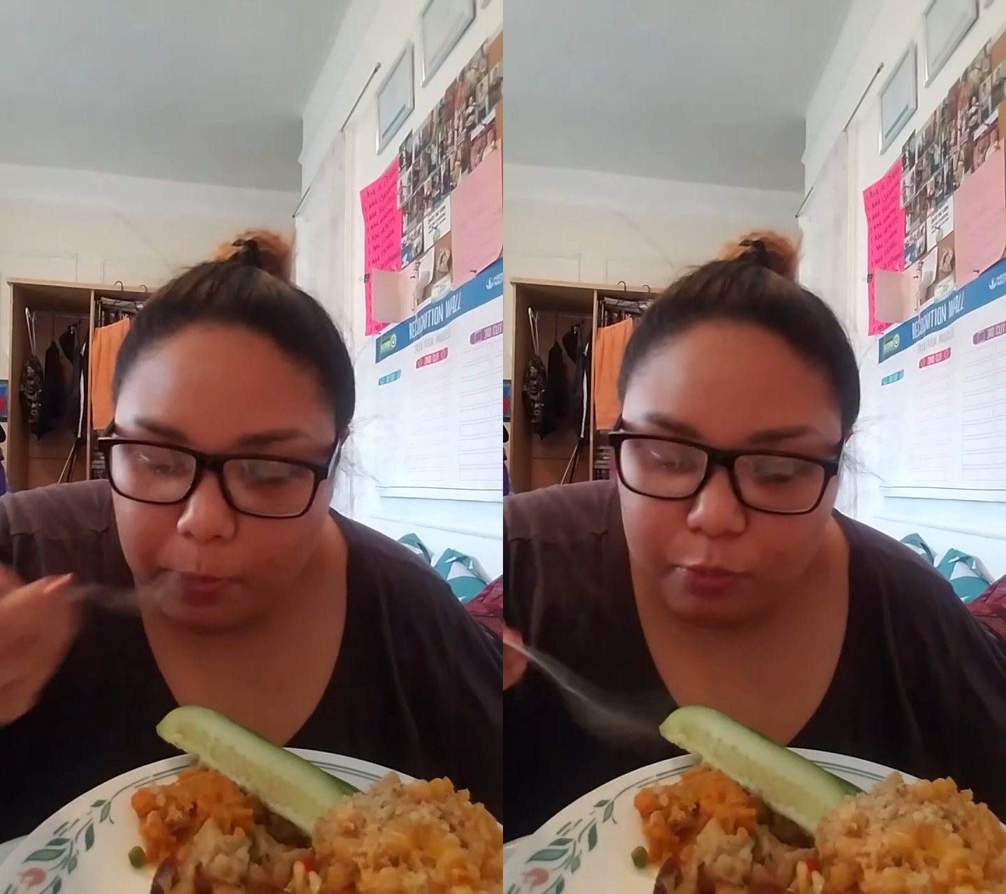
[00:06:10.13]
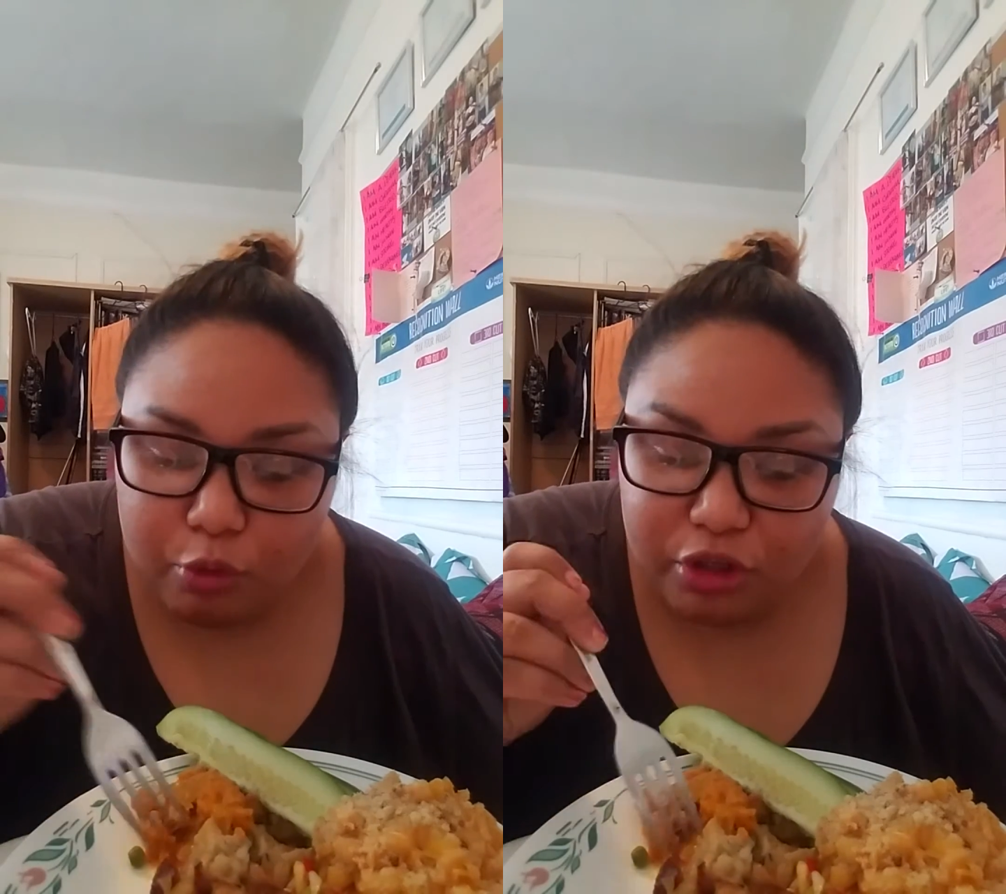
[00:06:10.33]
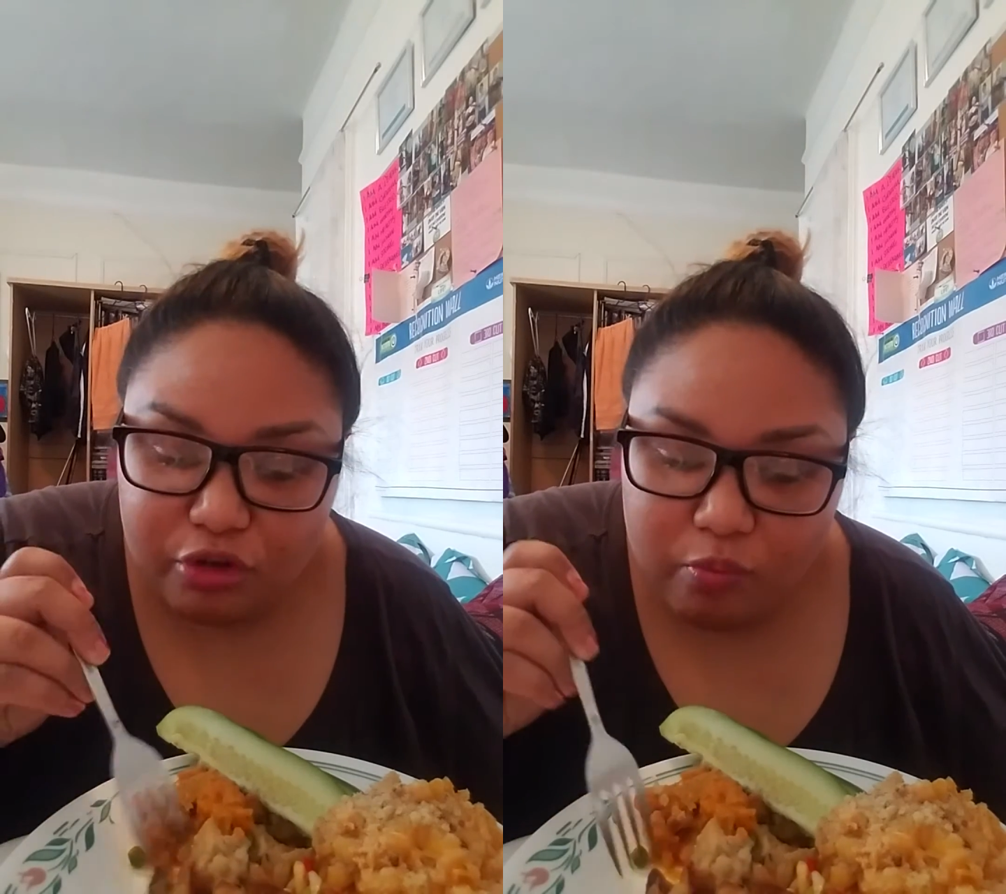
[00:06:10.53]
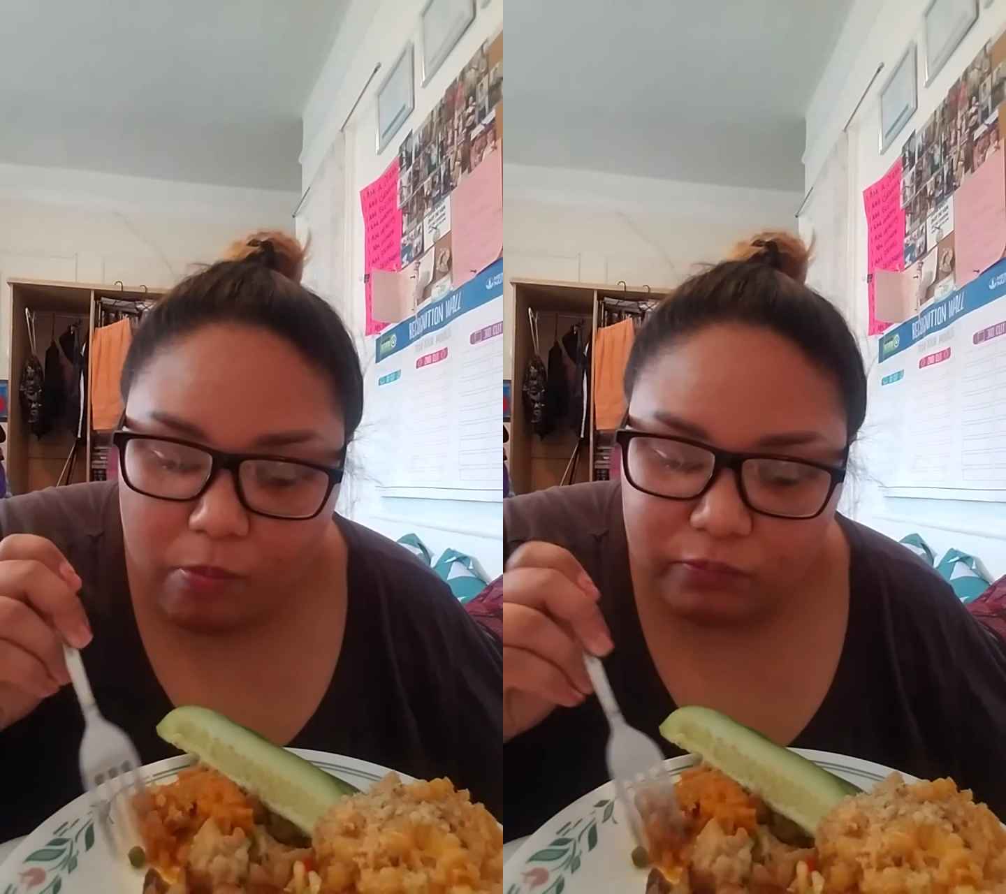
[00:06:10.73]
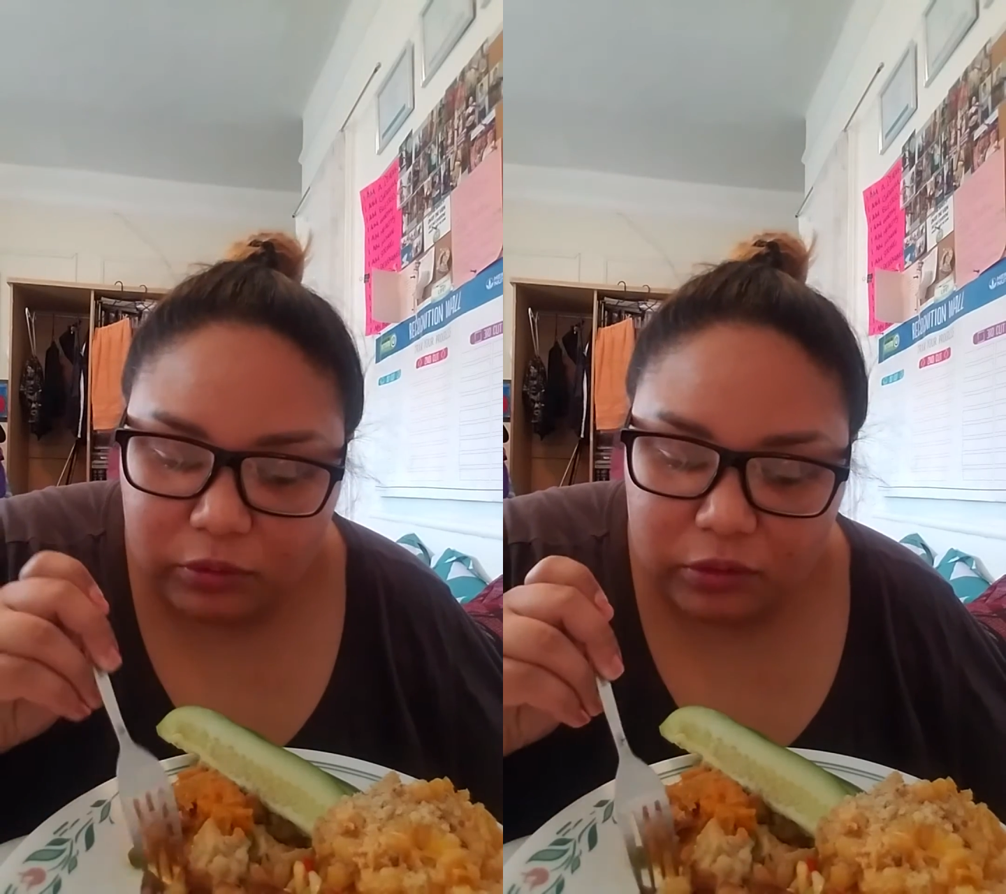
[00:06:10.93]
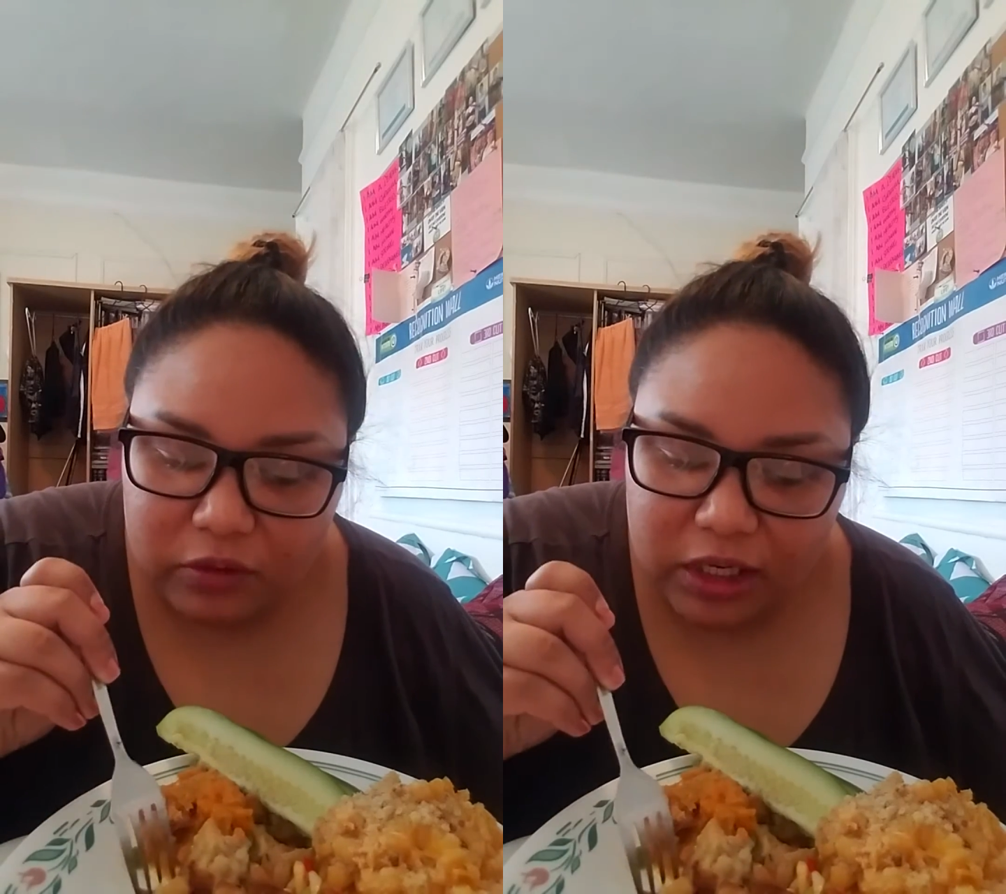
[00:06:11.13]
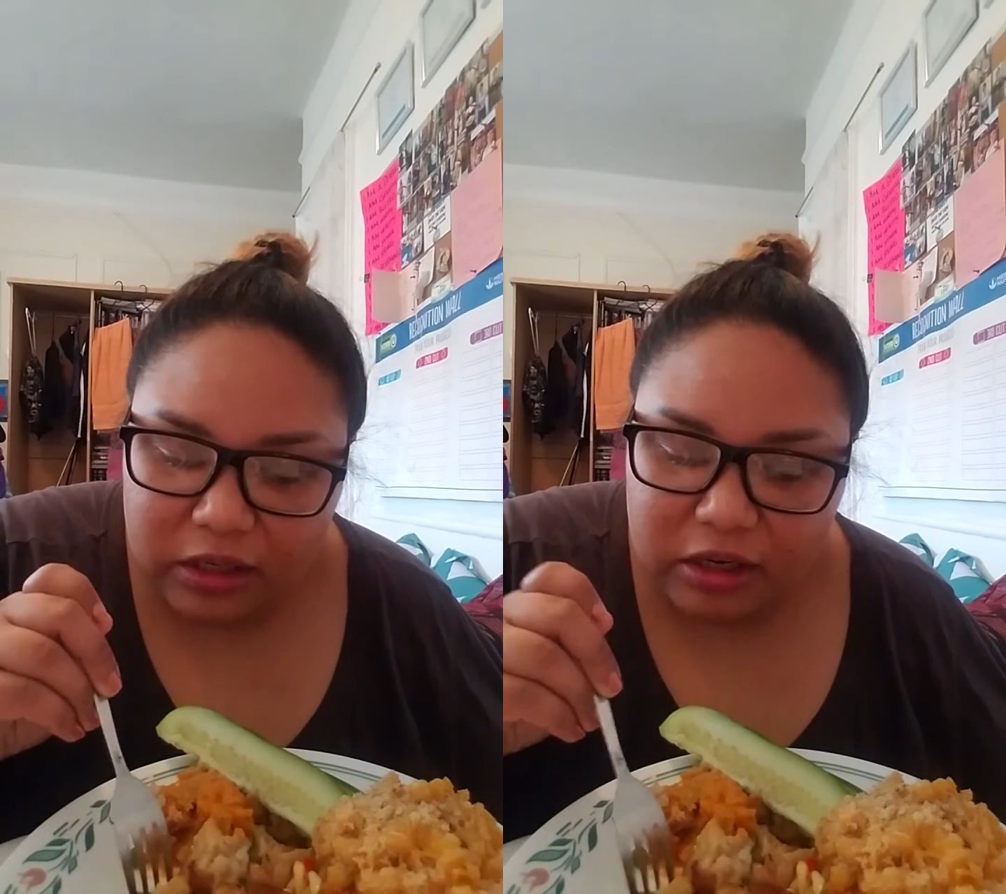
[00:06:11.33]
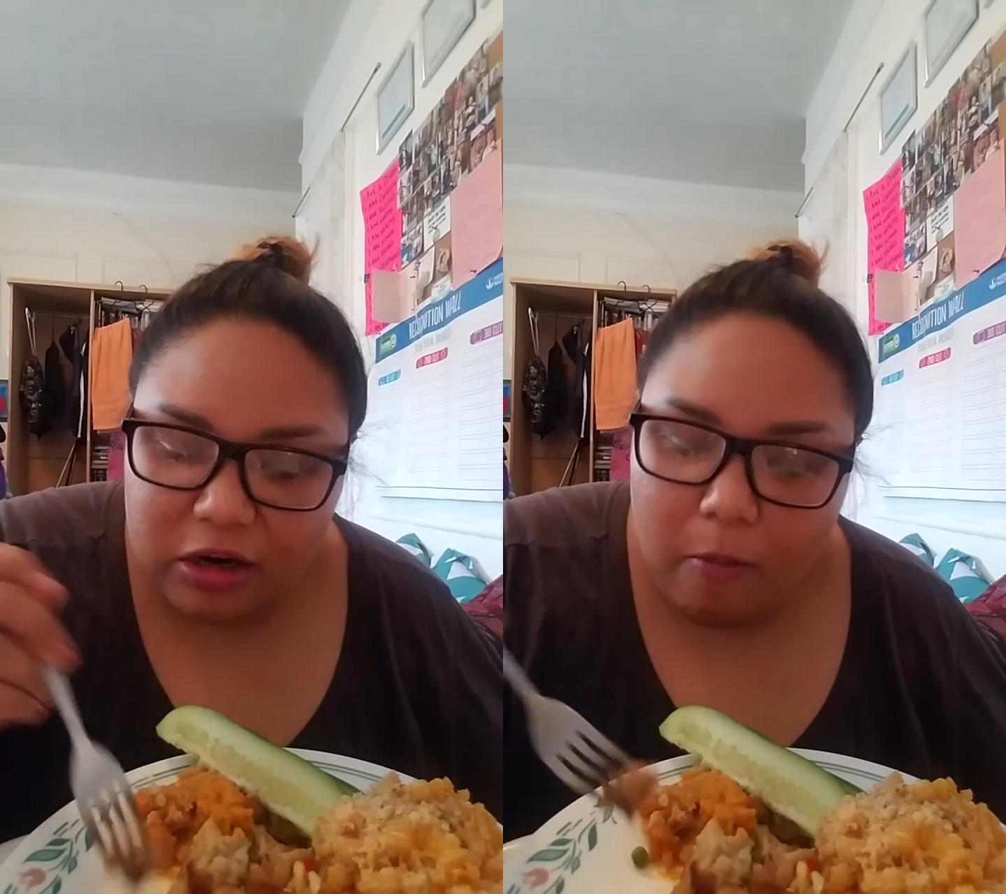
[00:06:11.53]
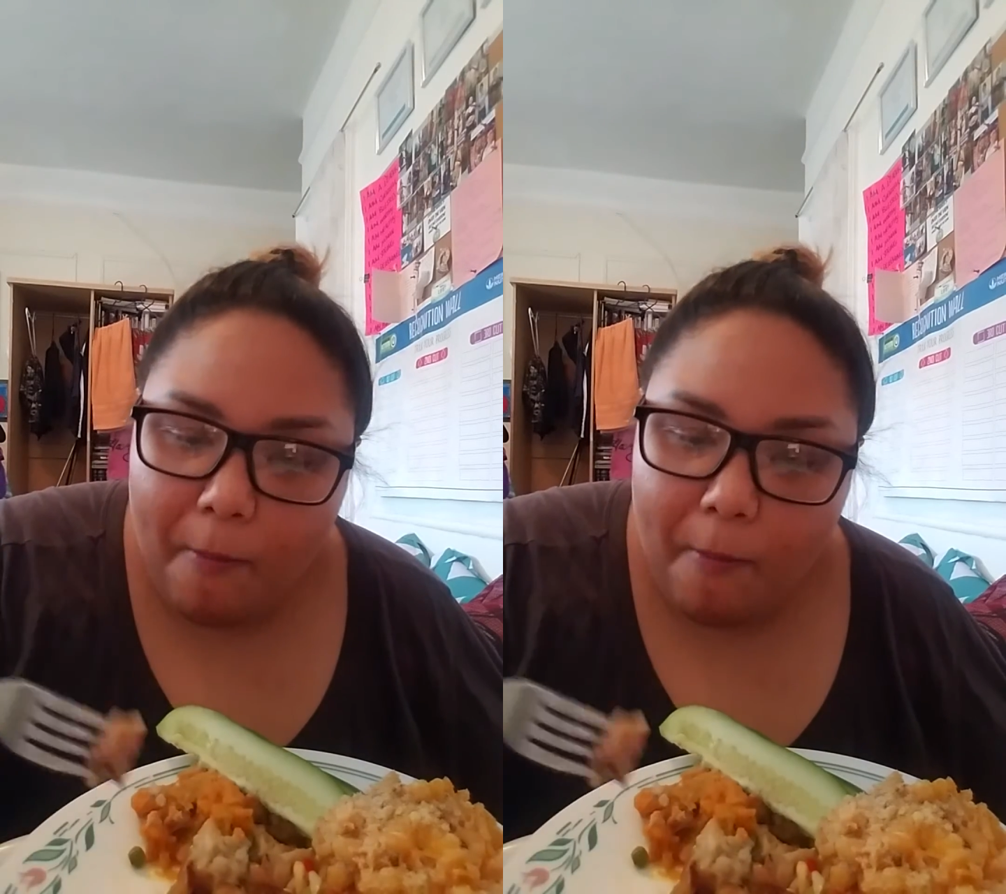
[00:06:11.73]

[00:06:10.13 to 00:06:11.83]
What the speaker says: which is right here.